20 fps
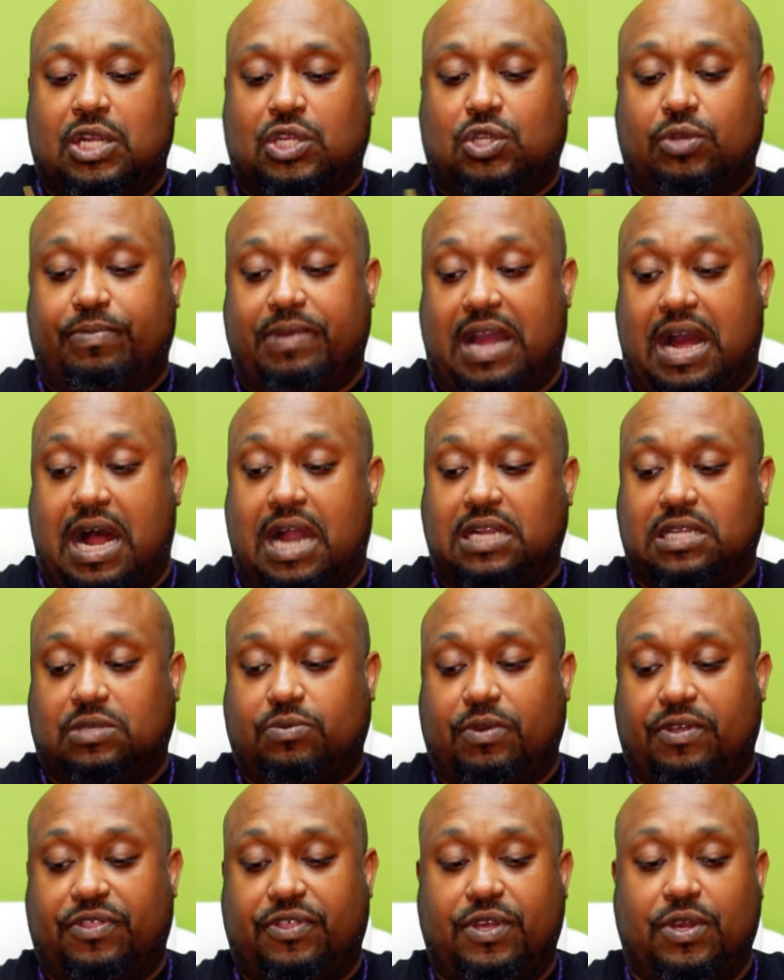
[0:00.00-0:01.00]
to be
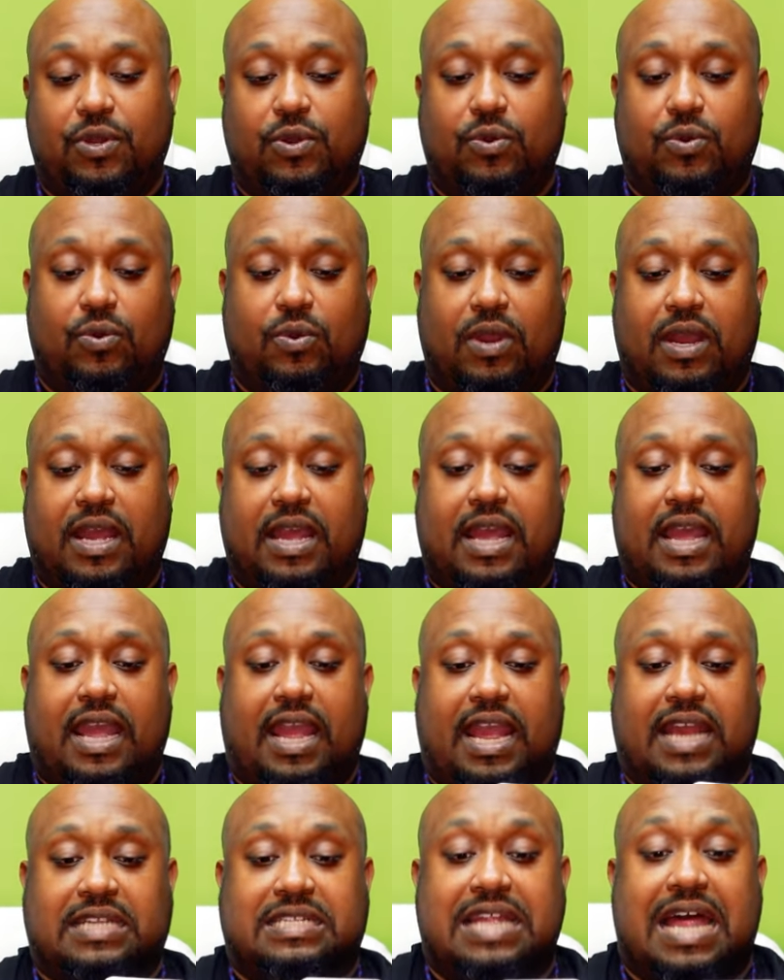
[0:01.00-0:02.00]
honest with you
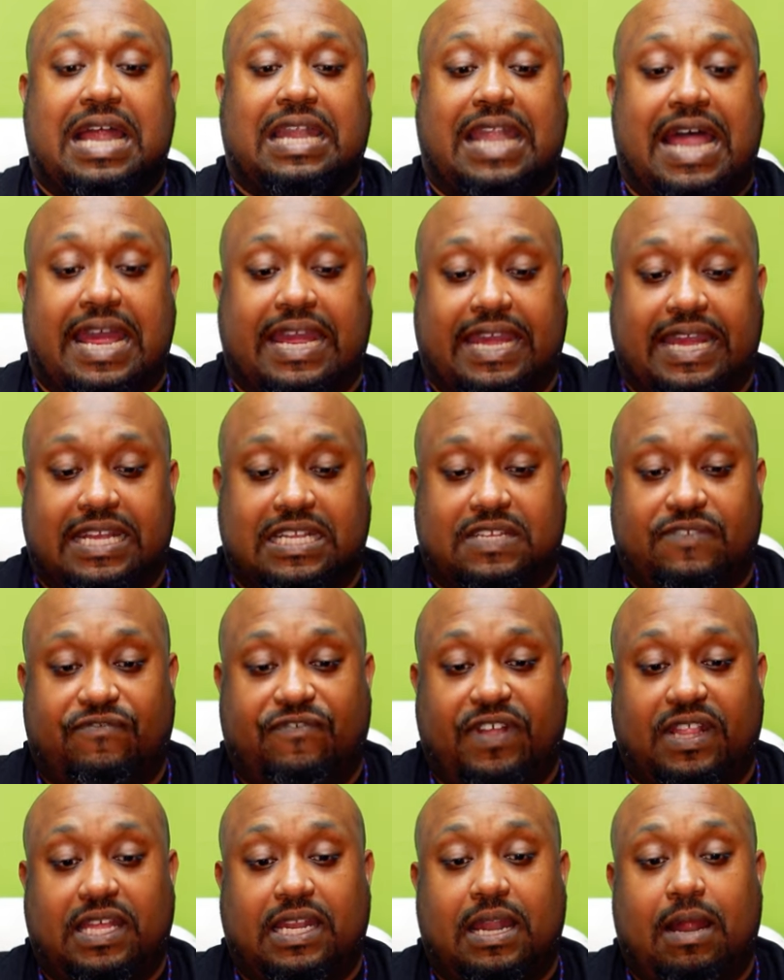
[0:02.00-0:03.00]
it's not like it's
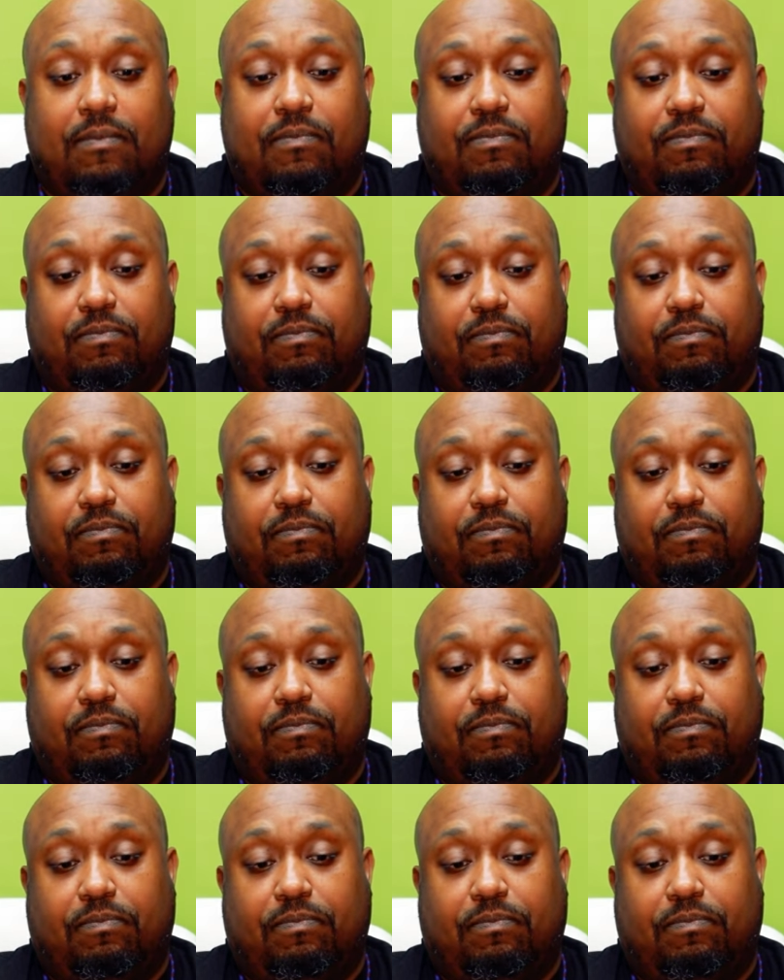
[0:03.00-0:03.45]
filling up